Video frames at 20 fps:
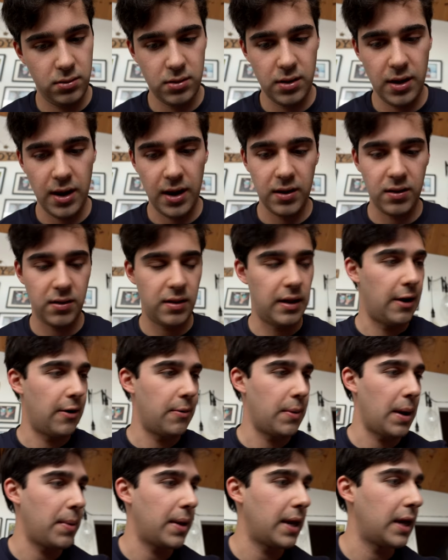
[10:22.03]
Nice, now
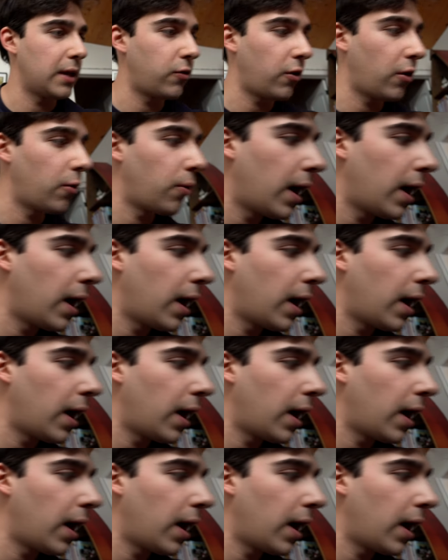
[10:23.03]
my pants are